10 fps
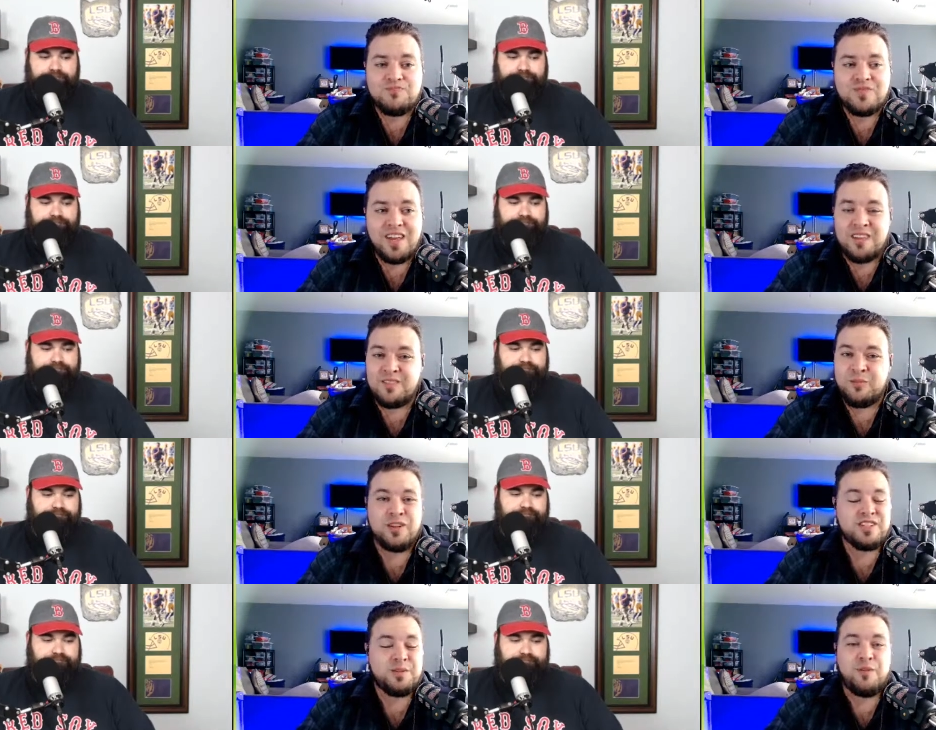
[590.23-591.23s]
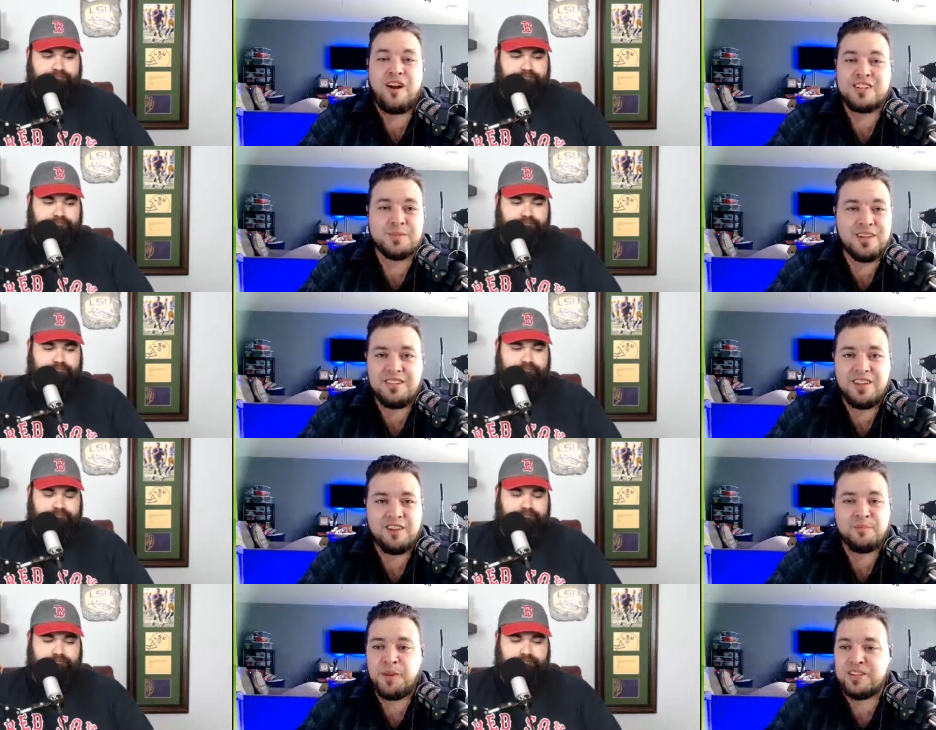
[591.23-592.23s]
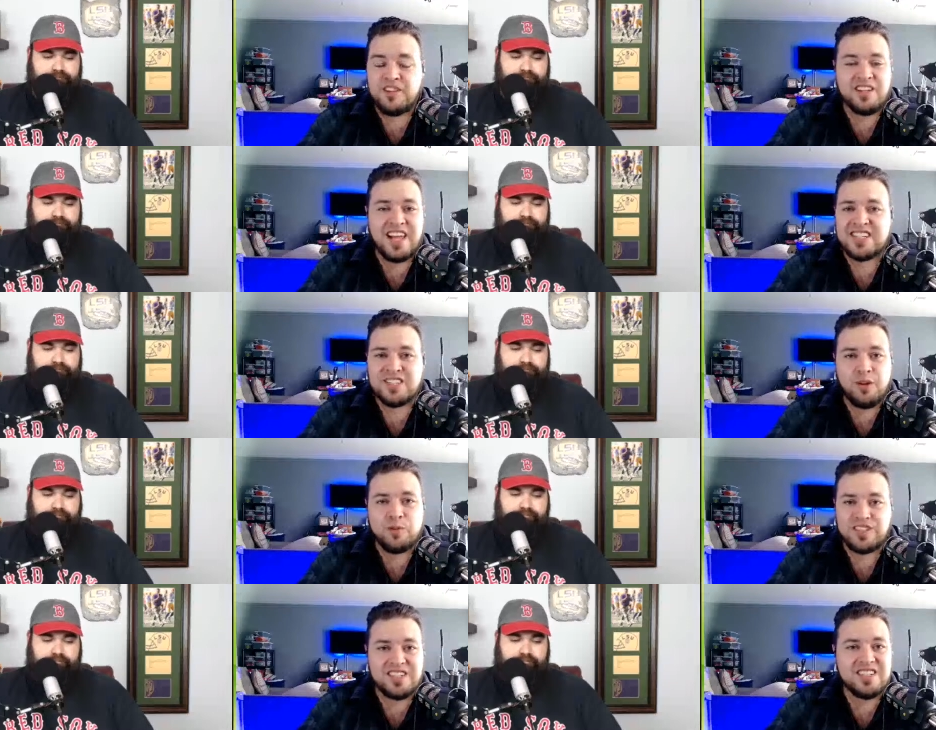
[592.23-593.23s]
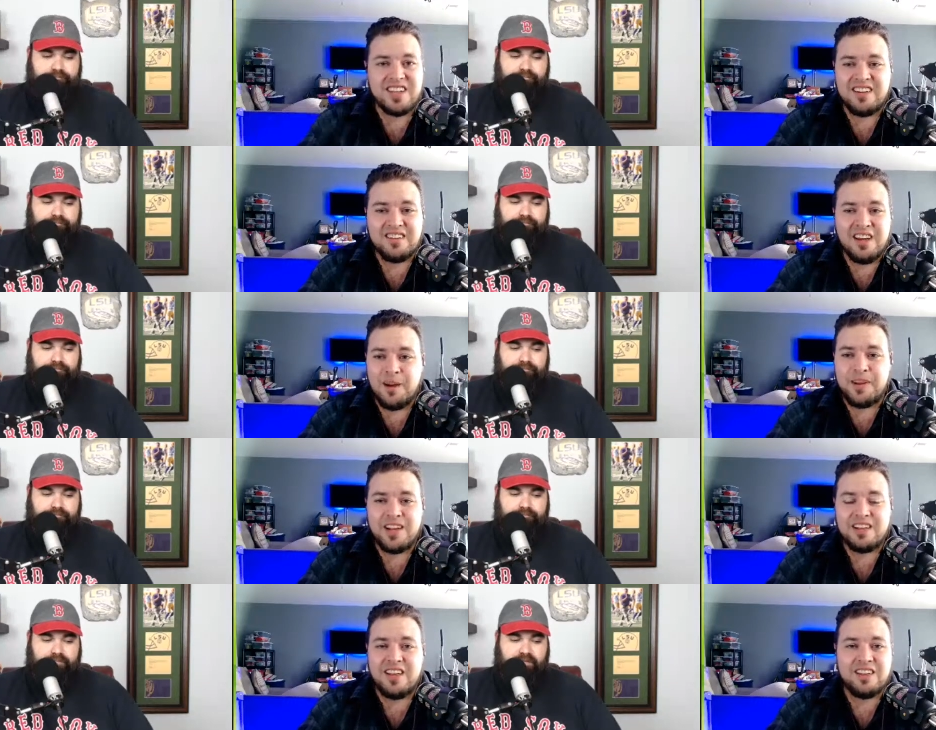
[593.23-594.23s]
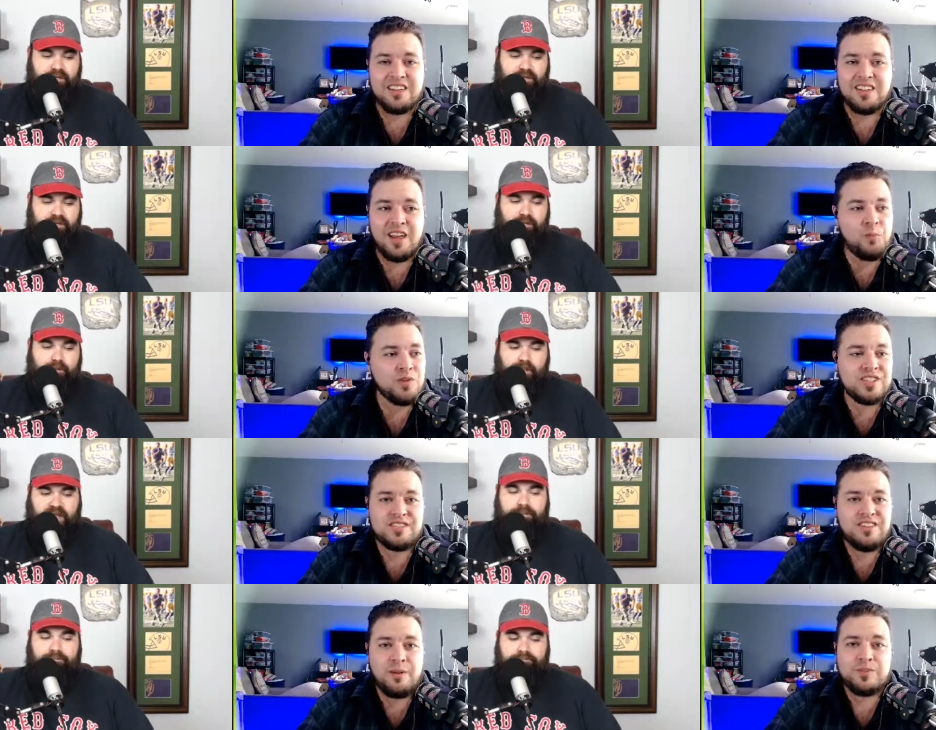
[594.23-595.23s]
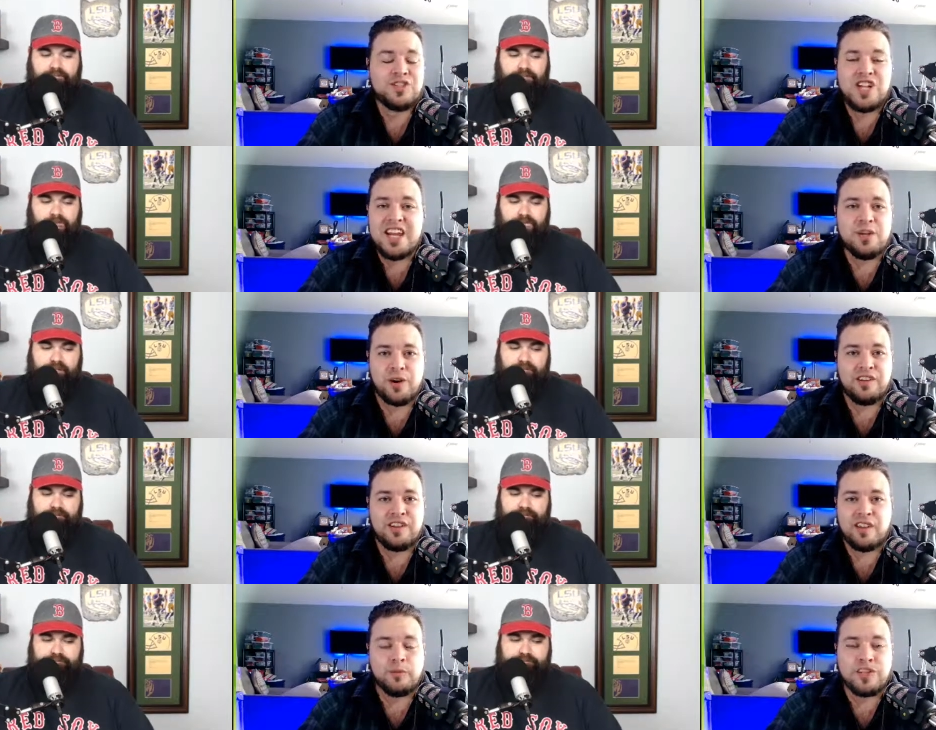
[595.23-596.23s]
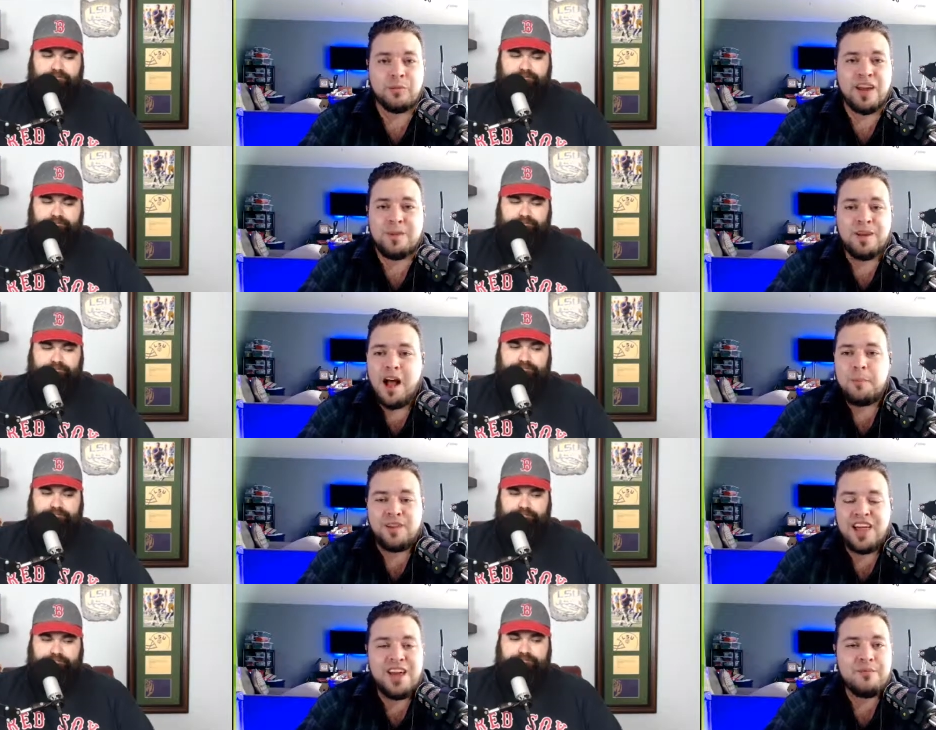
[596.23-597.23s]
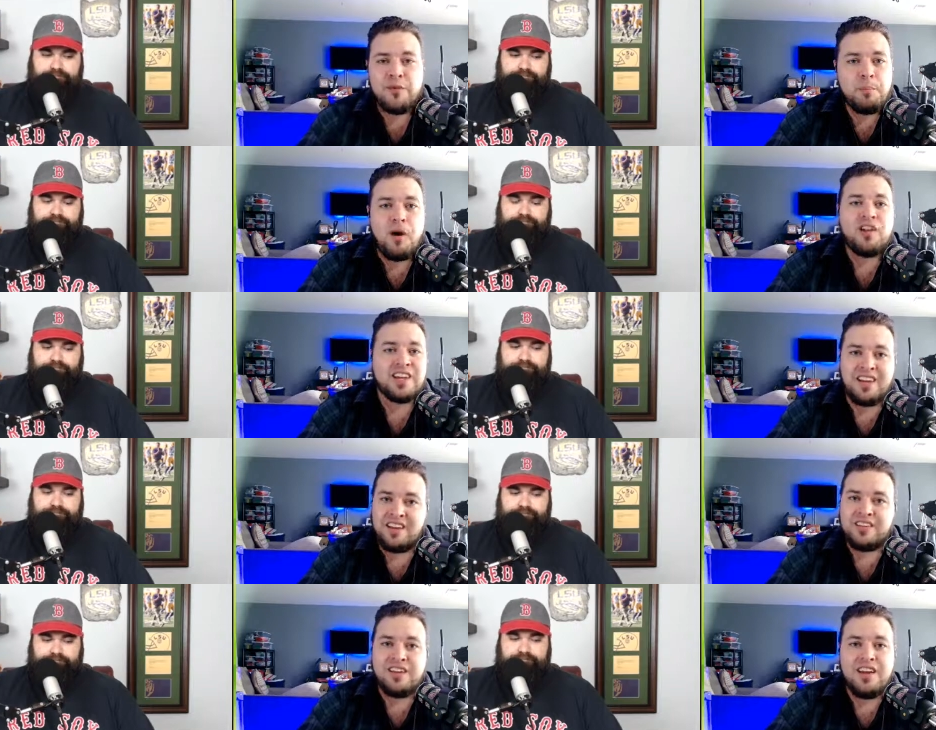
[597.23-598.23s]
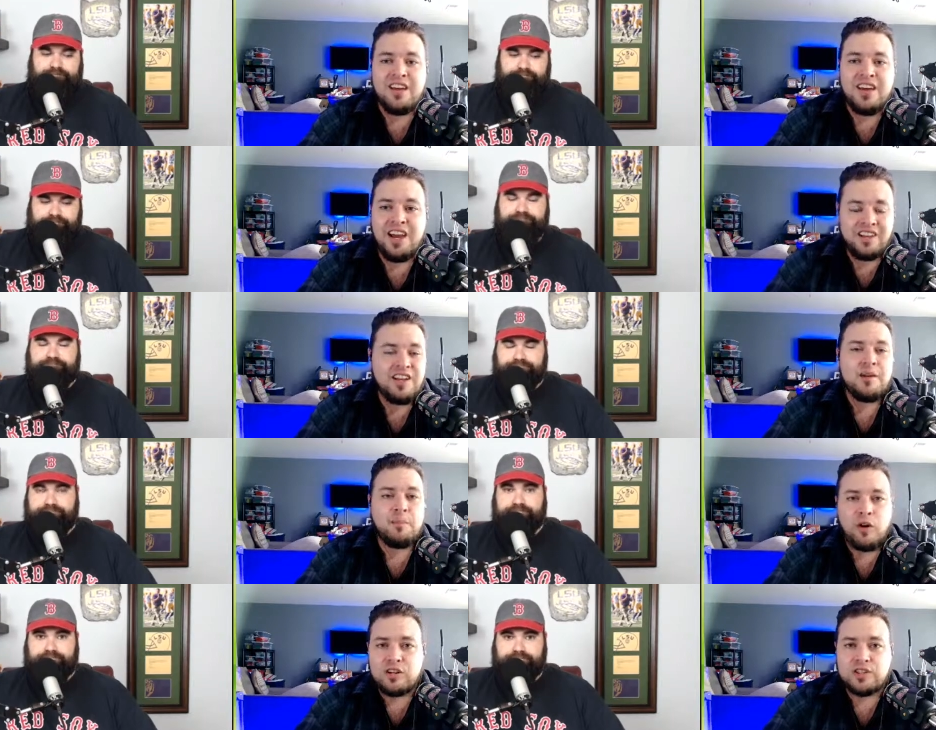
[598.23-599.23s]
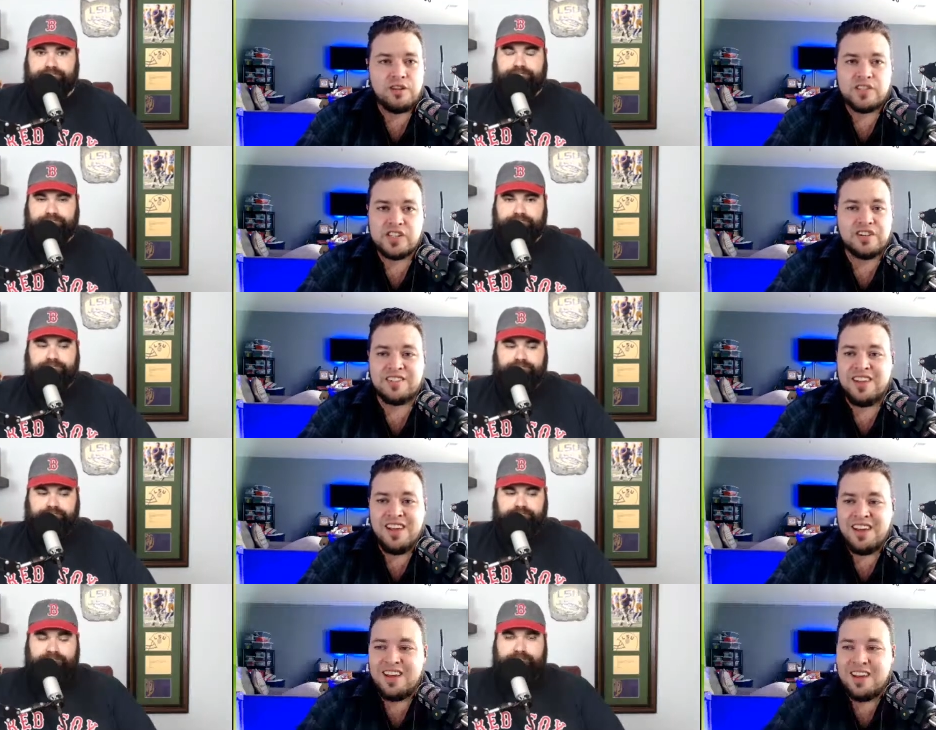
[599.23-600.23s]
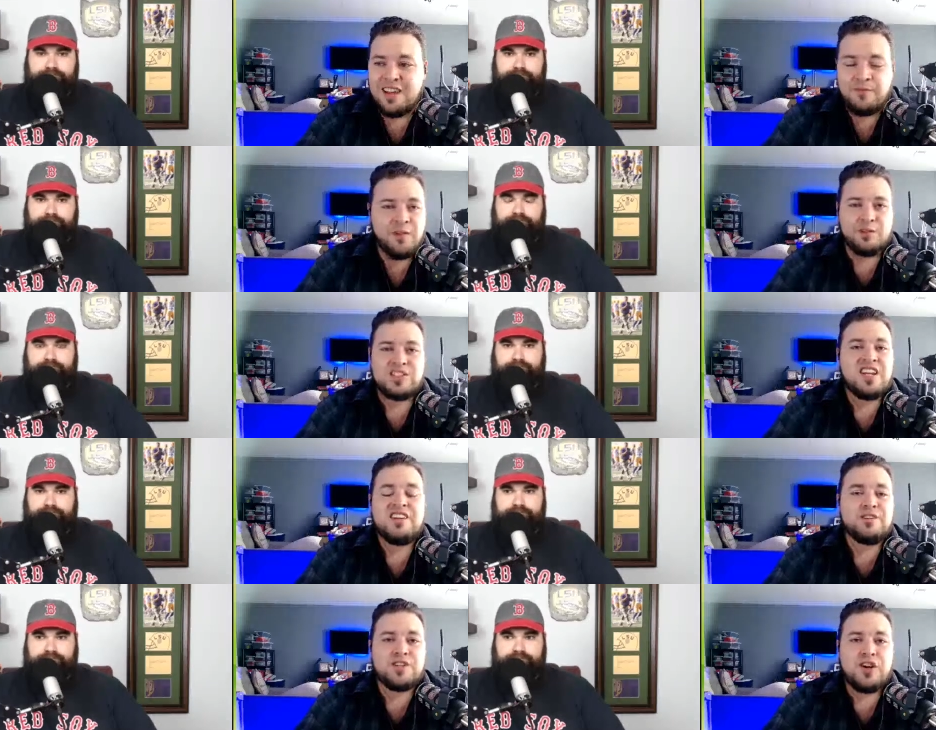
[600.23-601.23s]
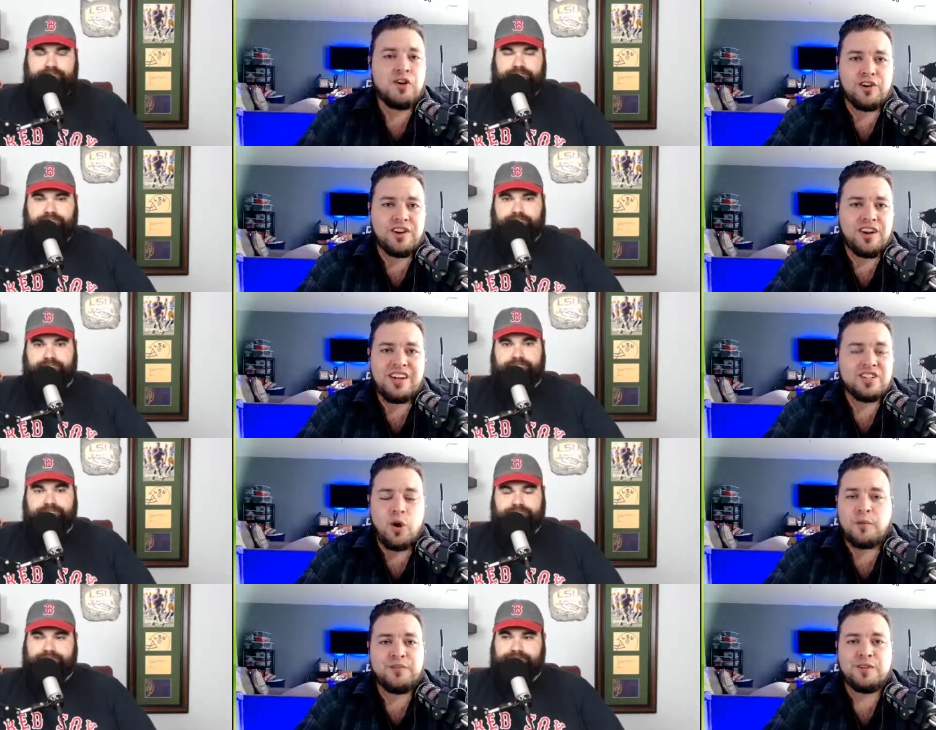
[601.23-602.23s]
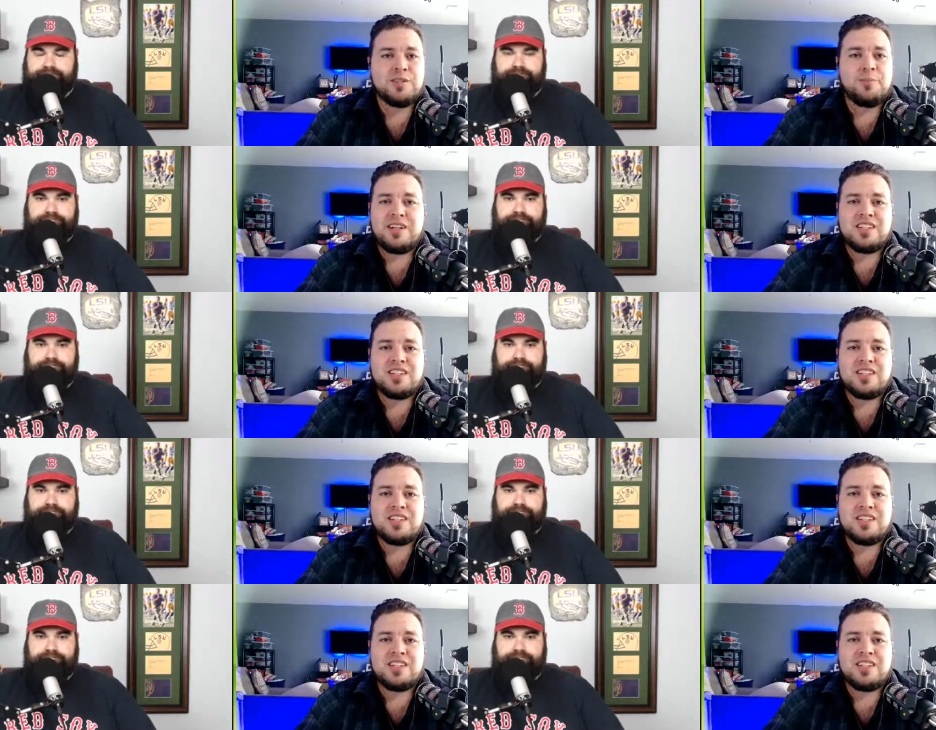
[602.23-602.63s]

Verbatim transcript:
Speaker 1: And would it surprise me if Ben doesn't last the whole season again? I mean, it, it was yeah. it was January that they were talking about he may not play football again. And then in March, all of a sudden, he feels ten years younger and his arm feels the best